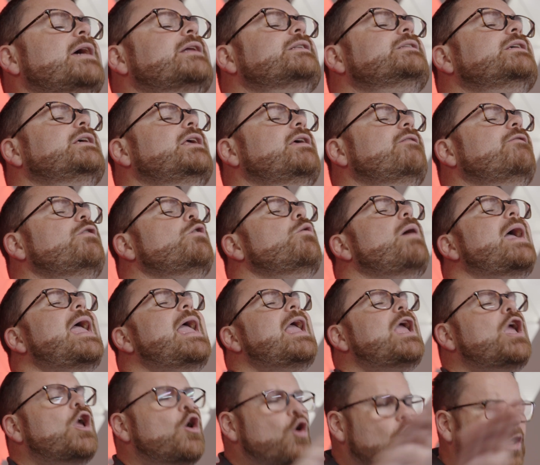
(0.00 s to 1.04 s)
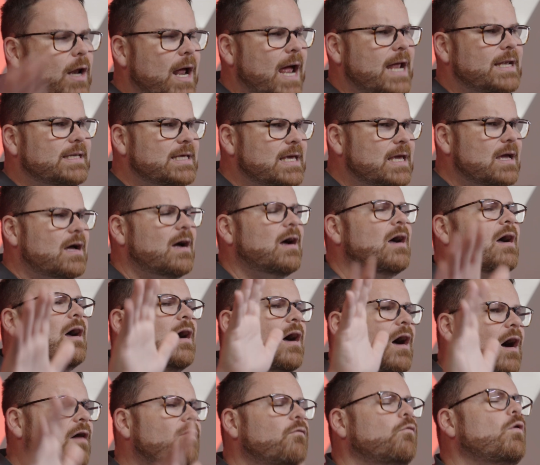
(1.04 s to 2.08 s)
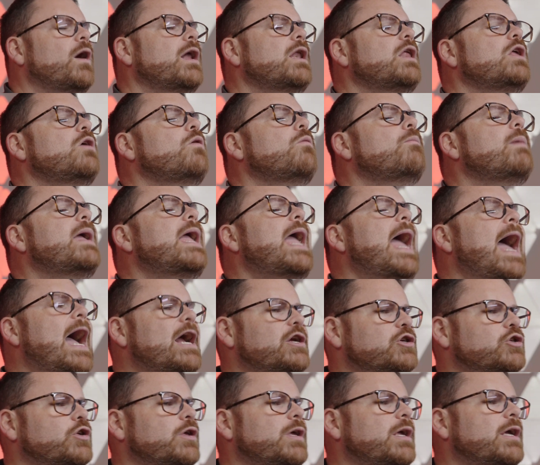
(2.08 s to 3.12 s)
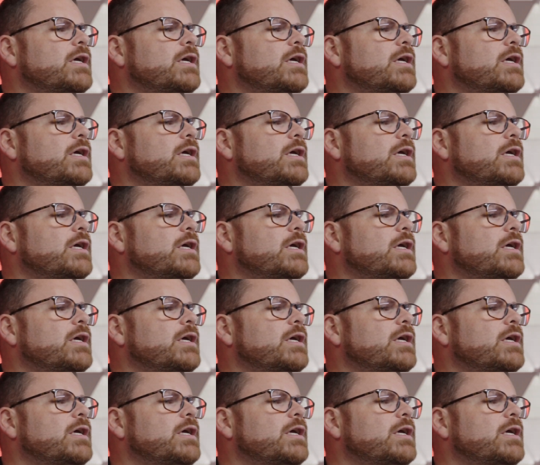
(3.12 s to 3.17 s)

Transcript: to give you a good idea of what you may actually